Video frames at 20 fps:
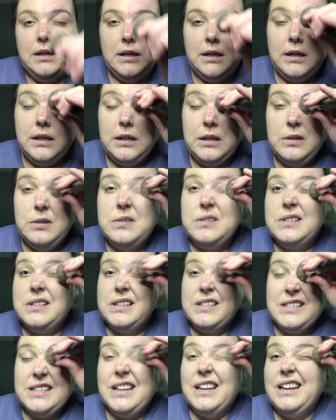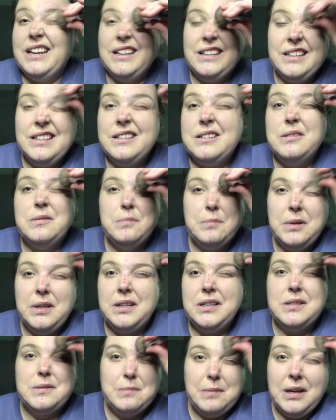use this hand
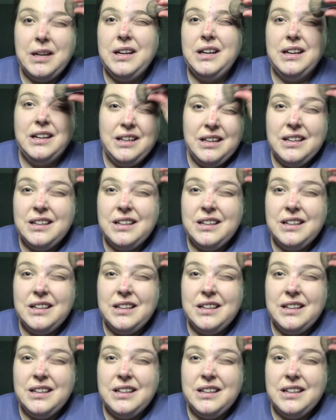because my